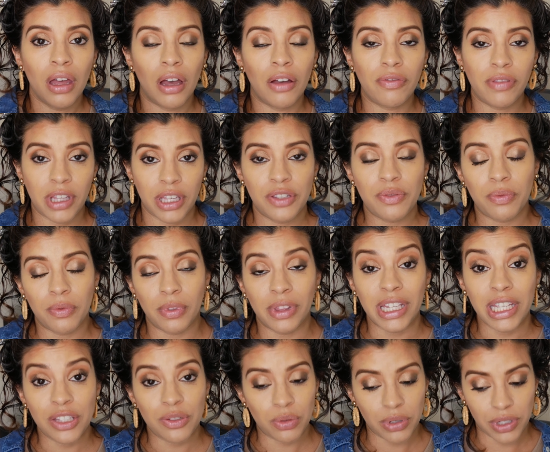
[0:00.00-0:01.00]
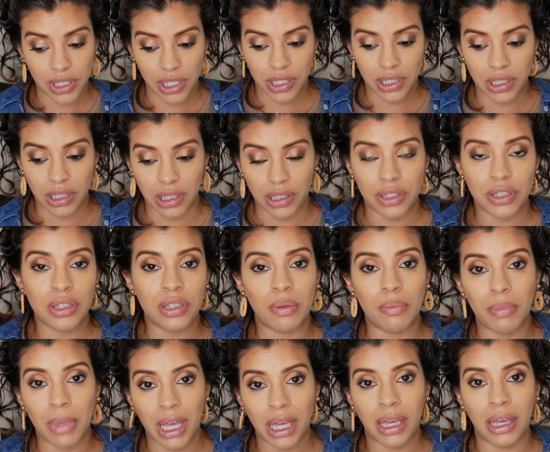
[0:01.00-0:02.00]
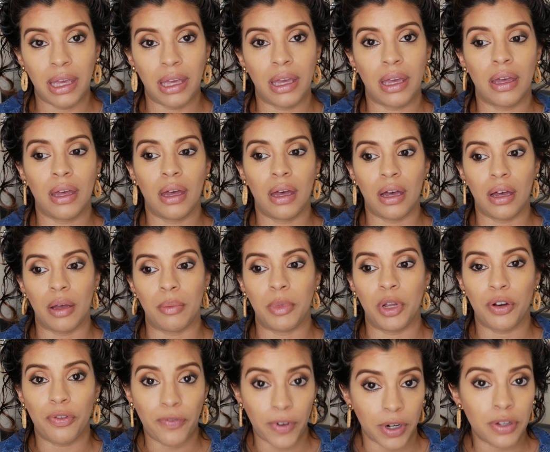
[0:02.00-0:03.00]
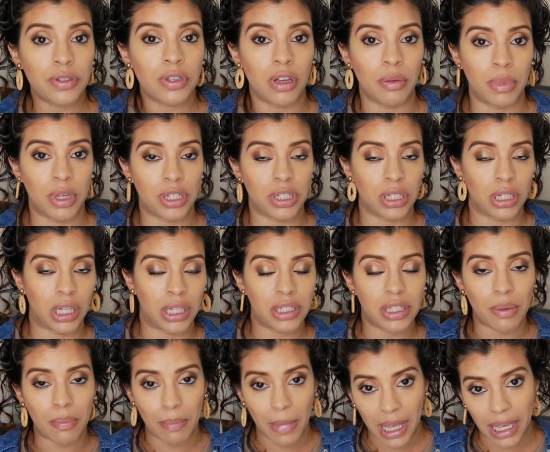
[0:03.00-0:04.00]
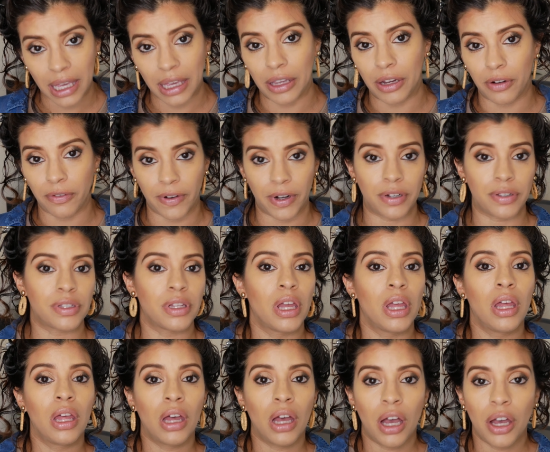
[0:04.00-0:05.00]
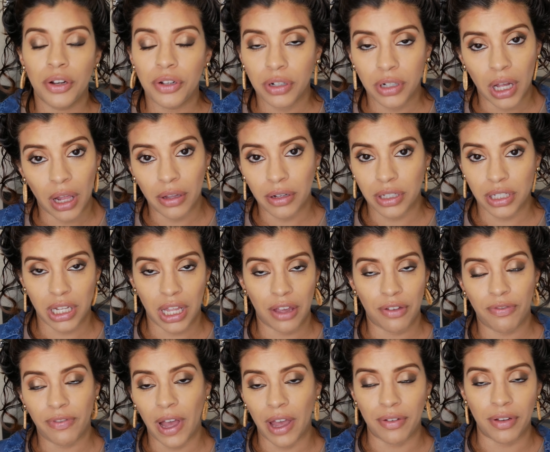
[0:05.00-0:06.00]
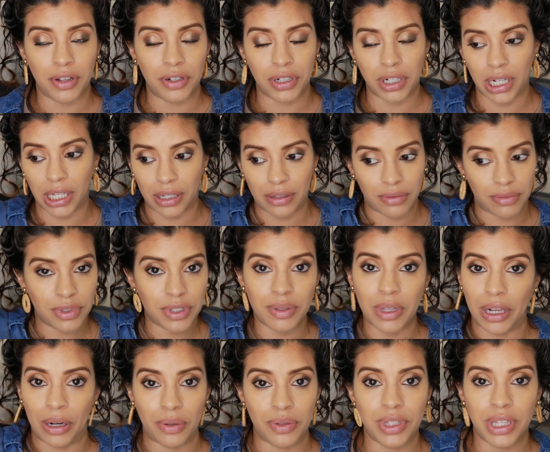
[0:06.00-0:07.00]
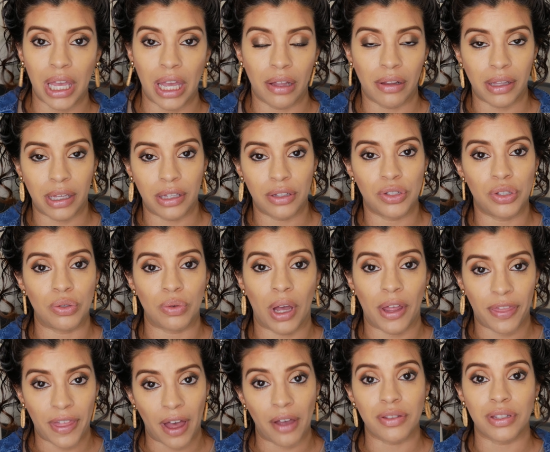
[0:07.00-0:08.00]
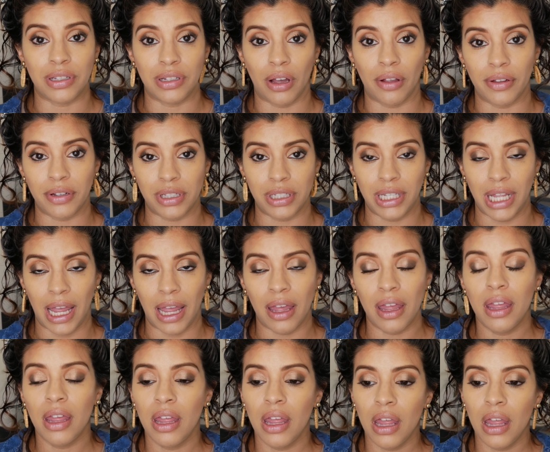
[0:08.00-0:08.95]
of least resistance to making your first commission and to making your first $100 a day, $500, and scaling to $1,000 a day.